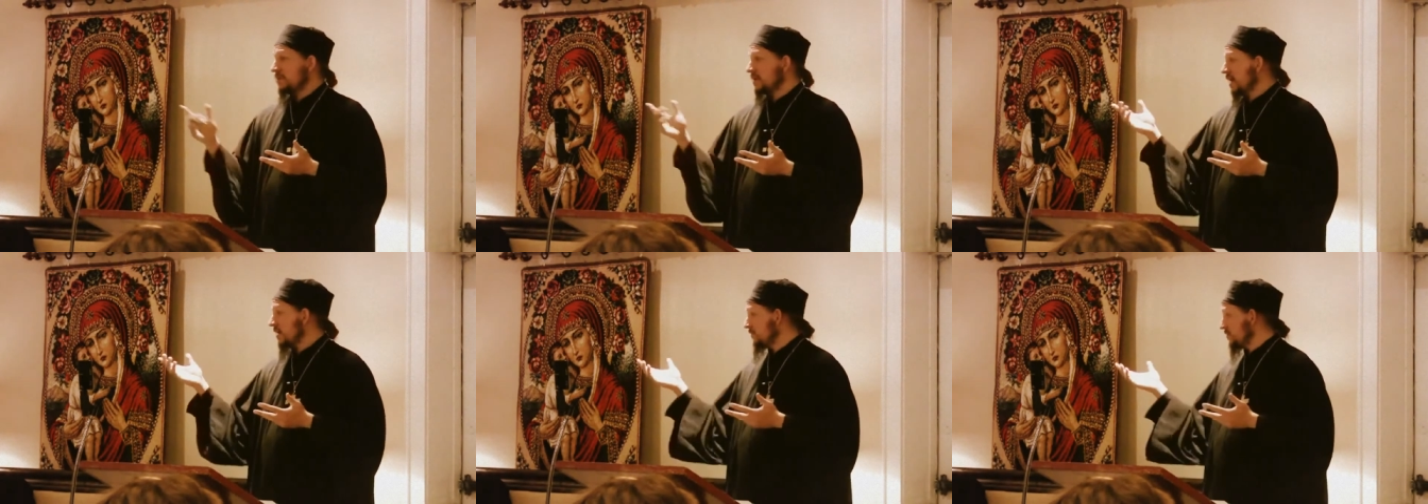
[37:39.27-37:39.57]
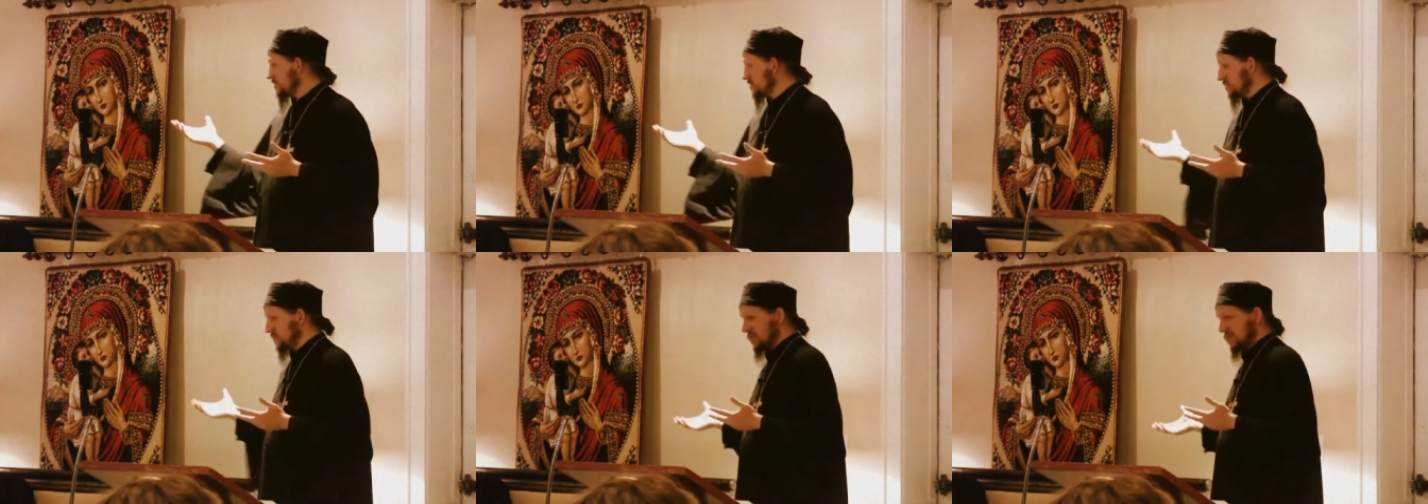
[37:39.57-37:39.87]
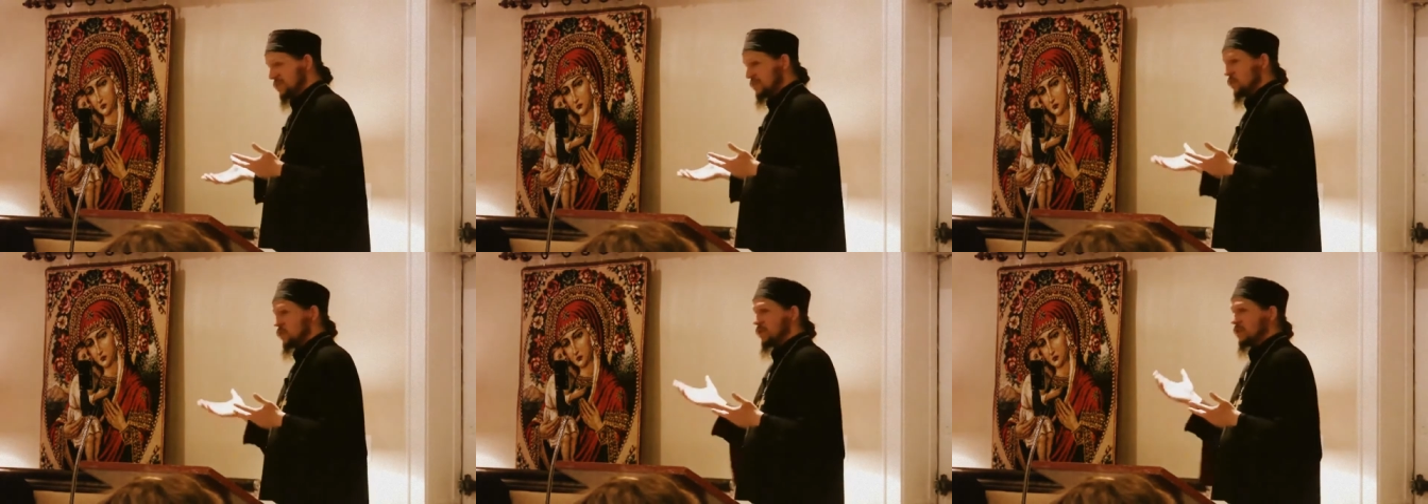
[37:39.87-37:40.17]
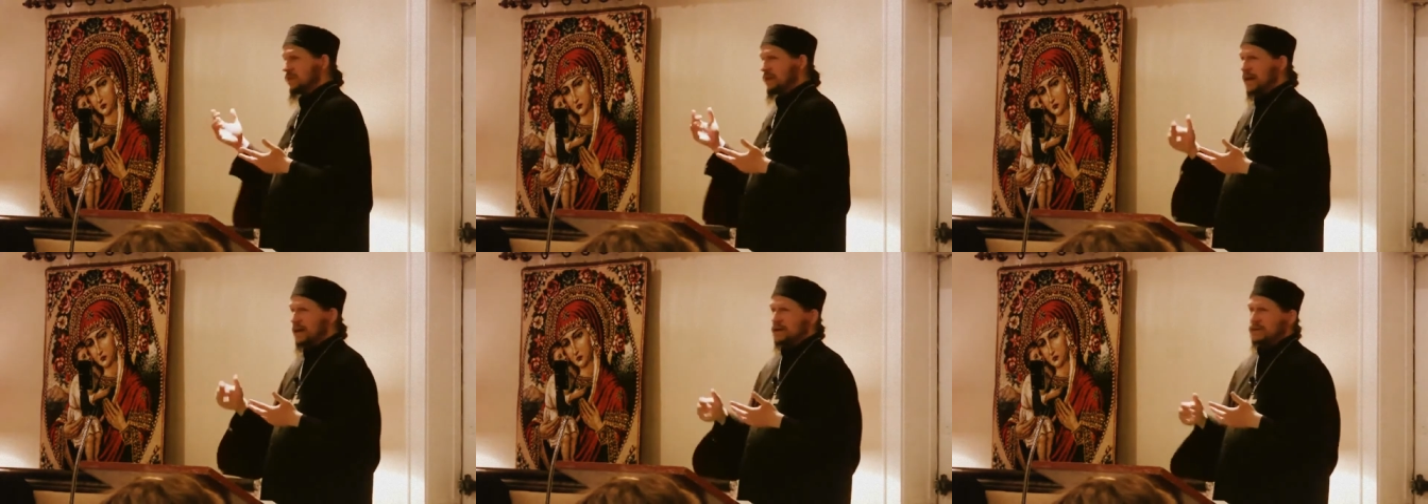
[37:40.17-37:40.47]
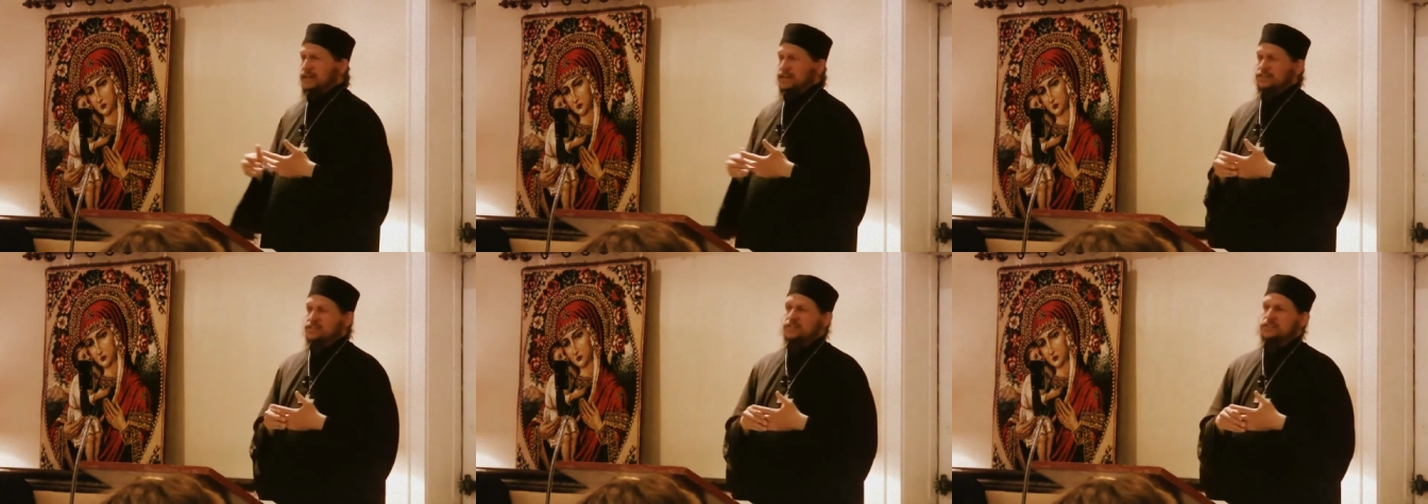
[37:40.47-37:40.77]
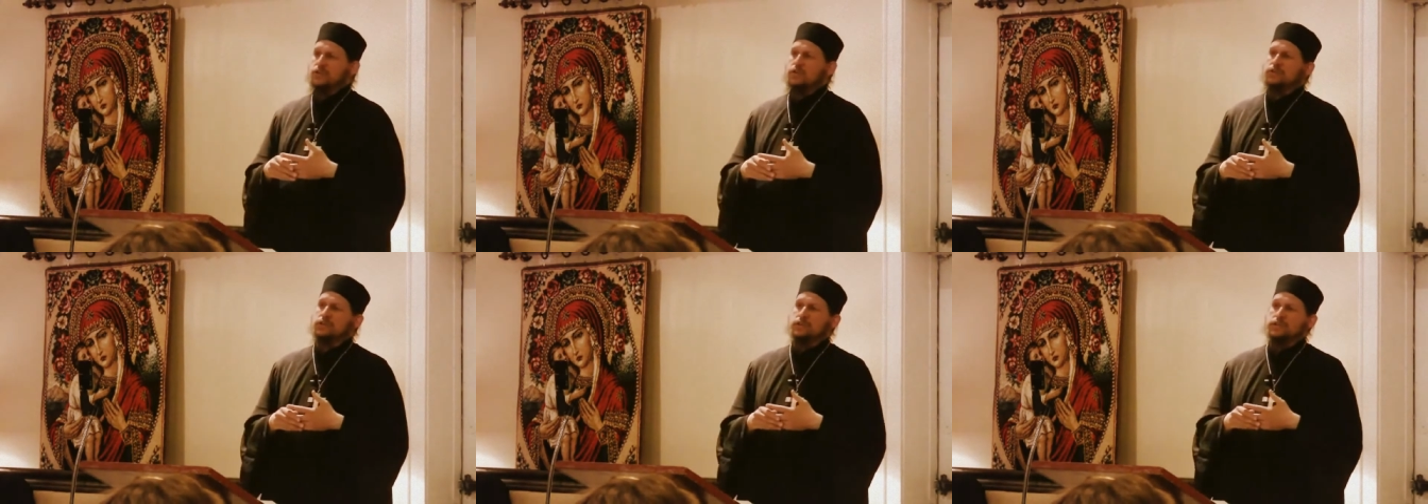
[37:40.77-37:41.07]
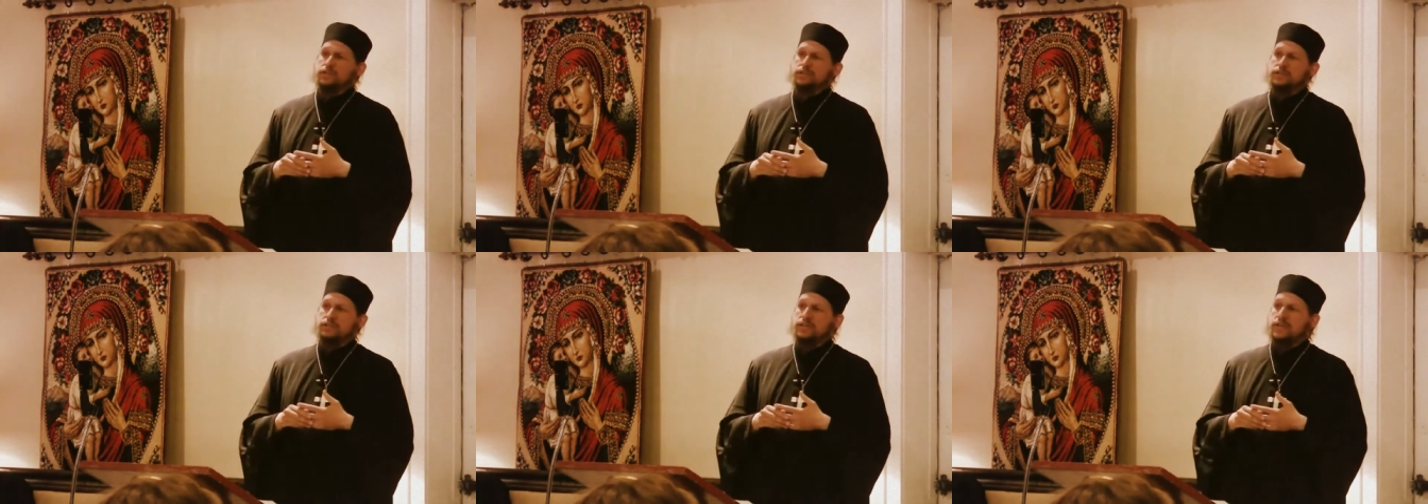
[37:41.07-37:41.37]
Monophysitism, or non
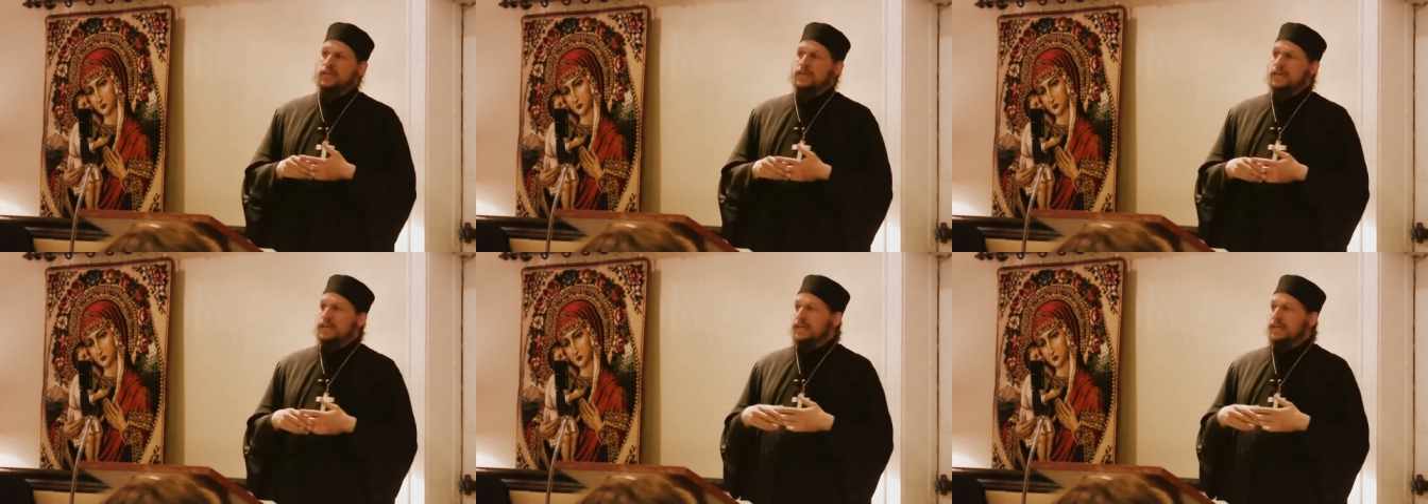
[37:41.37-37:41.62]
Chalcedonians.